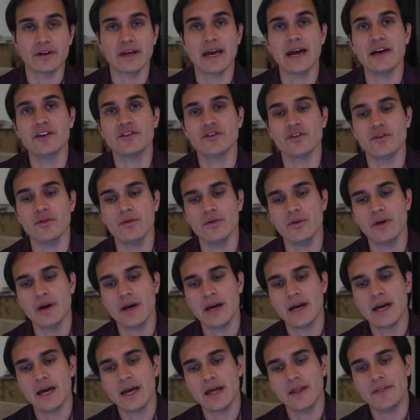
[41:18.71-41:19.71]
Okay, so
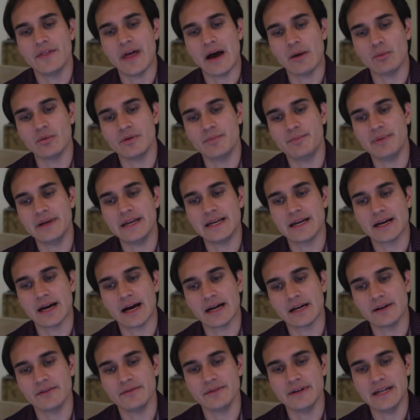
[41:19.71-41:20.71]
that would be
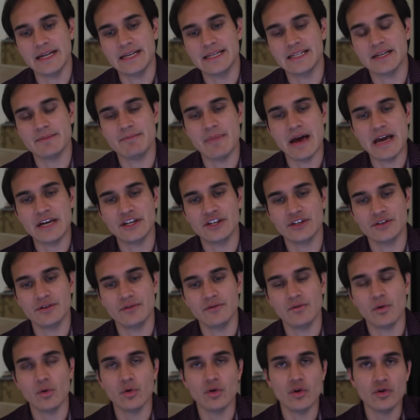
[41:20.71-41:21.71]
kind of an intimation
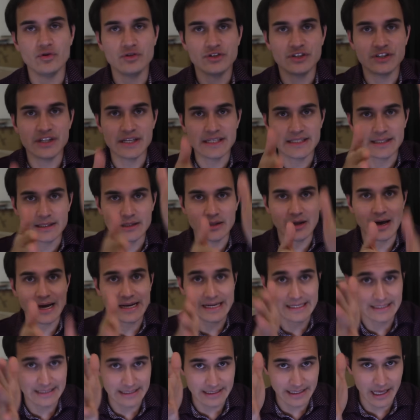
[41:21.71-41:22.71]
of all those things
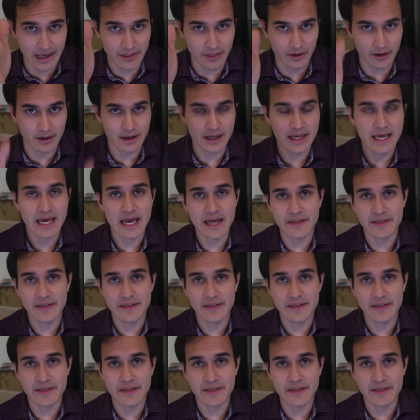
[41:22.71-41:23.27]
aligning together.